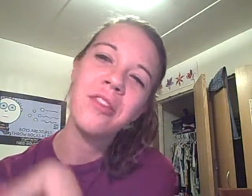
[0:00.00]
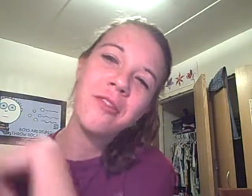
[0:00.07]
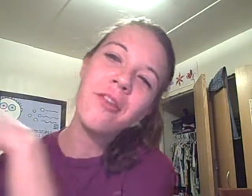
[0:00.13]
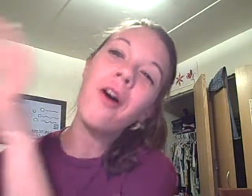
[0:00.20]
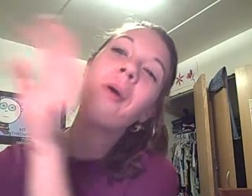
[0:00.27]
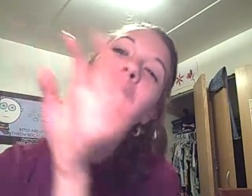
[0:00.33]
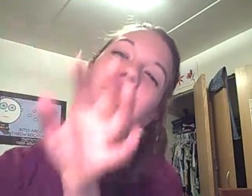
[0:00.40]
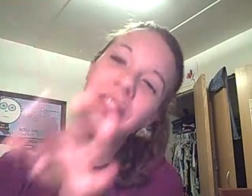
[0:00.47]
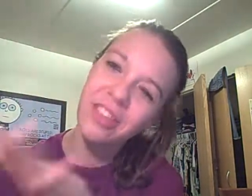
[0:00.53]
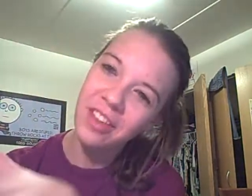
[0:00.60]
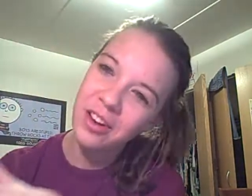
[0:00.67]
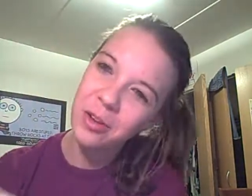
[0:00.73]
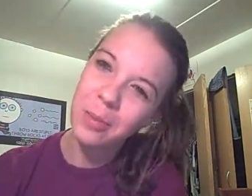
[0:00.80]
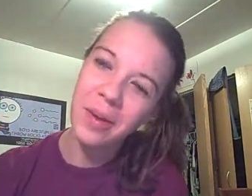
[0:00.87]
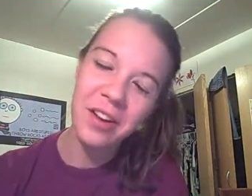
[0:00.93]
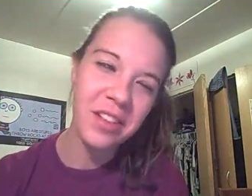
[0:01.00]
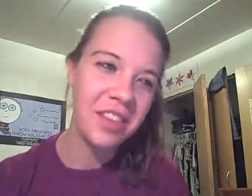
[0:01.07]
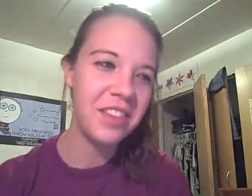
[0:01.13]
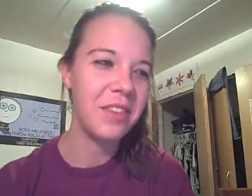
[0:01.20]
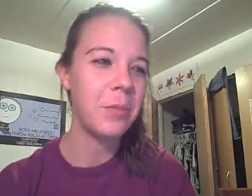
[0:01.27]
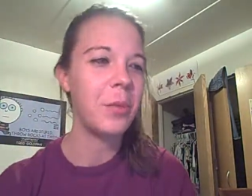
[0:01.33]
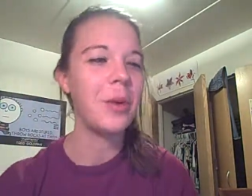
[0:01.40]
The fall ones I do better
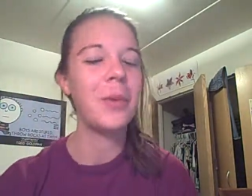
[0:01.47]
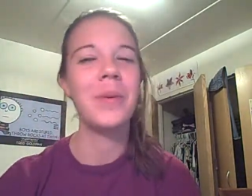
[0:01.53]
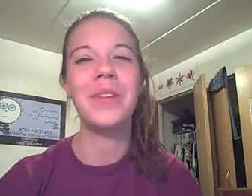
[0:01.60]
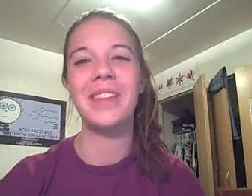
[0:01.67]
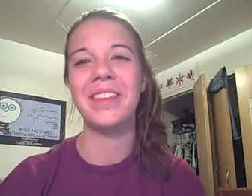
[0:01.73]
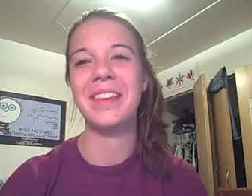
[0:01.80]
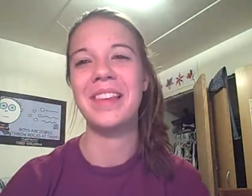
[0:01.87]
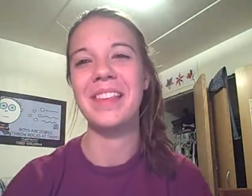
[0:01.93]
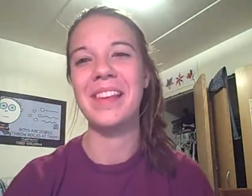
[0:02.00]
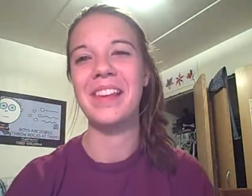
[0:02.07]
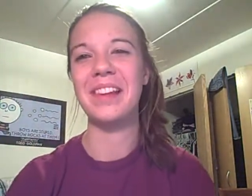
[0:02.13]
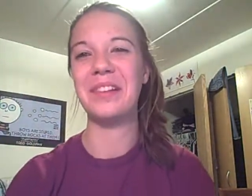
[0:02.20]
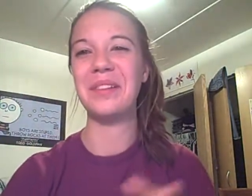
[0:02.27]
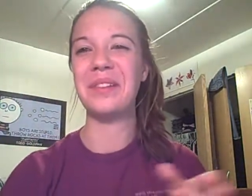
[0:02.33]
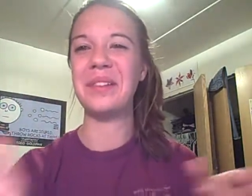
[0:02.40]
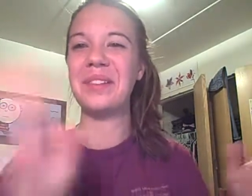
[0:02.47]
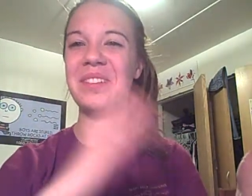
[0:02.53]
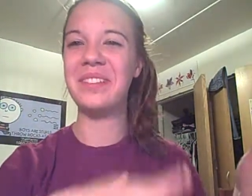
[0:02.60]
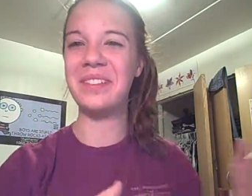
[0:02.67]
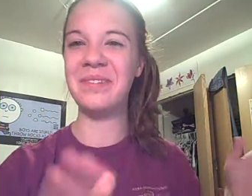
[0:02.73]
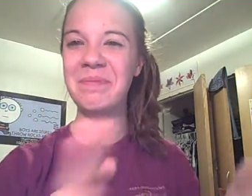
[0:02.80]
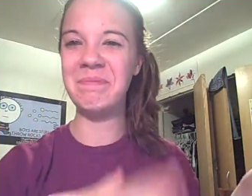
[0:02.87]
than the spring ones because I get a
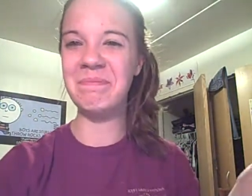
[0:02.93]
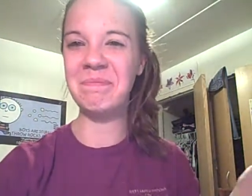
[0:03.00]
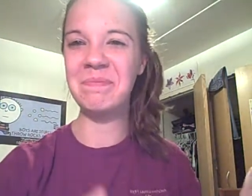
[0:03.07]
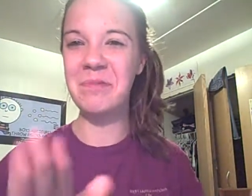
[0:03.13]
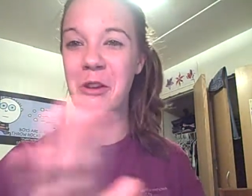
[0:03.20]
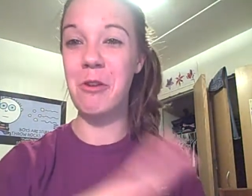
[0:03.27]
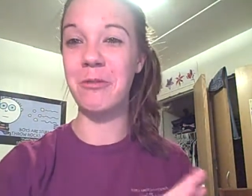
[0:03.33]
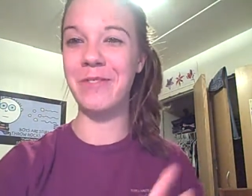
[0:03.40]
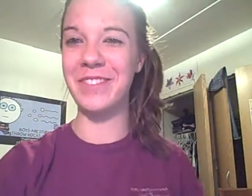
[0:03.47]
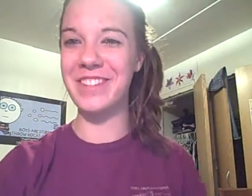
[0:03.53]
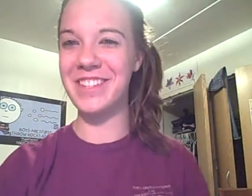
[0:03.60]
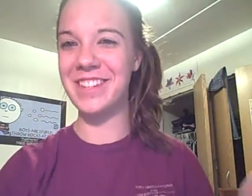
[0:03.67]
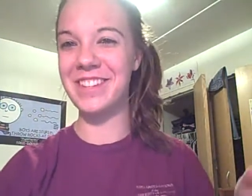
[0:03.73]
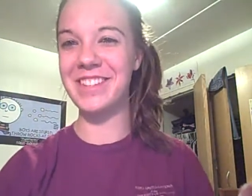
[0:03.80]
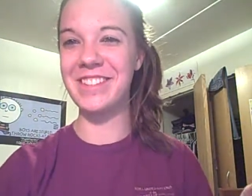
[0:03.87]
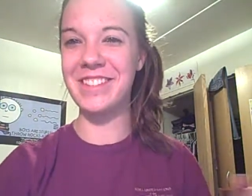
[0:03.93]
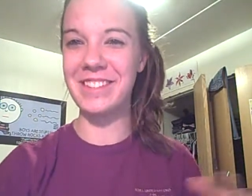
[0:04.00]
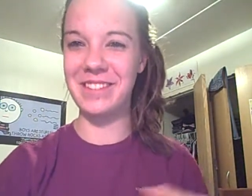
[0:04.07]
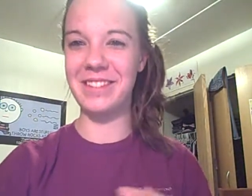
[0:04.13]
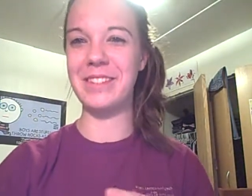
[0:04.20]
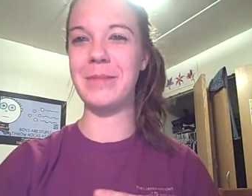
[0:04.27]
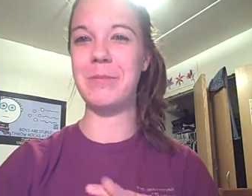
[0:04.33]
little overzealous
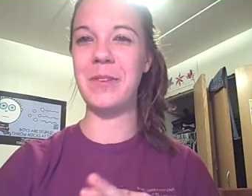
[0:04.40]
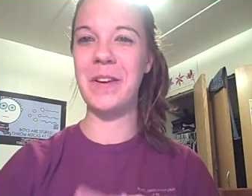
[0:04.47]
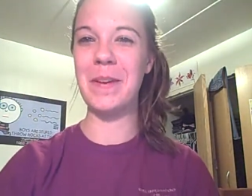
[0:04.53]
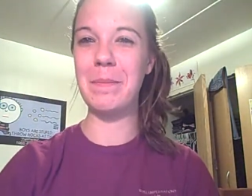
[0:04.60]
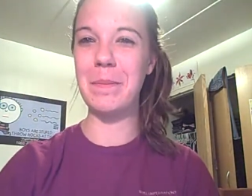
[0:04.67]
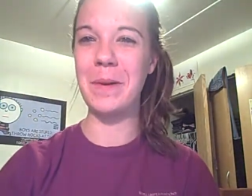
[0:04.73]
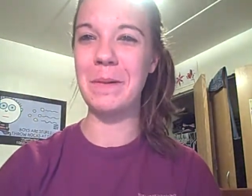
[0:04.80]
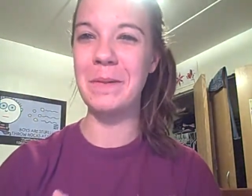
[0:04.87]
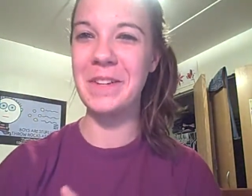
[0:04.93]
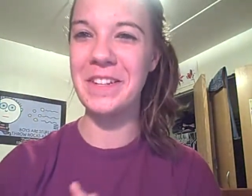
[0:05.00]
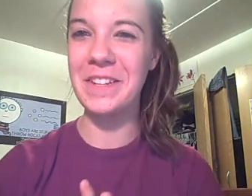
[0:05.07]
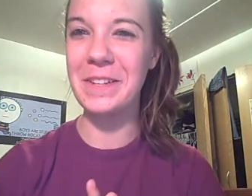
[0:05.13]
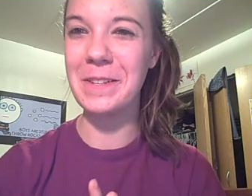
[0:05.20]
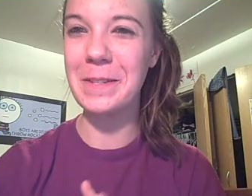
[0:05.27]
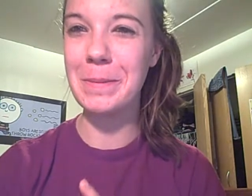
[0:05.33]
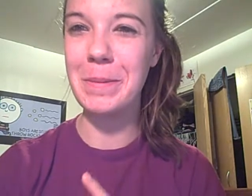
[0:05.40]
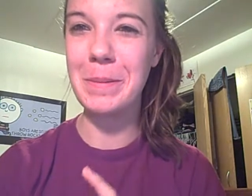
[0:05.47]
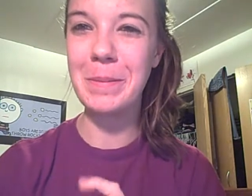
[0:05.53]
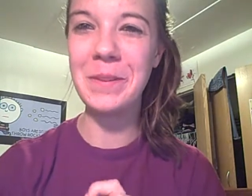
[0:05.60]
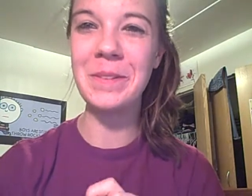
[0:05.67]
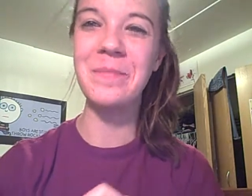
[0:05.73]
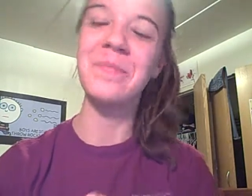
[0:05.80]
in spring and pick ridiculous
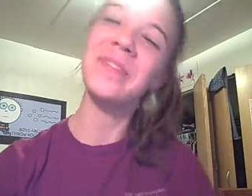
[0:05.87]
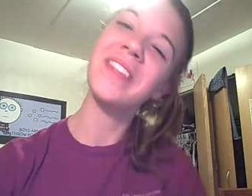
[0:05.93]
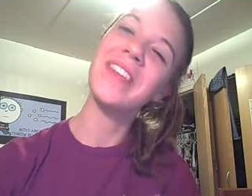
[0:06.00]
people.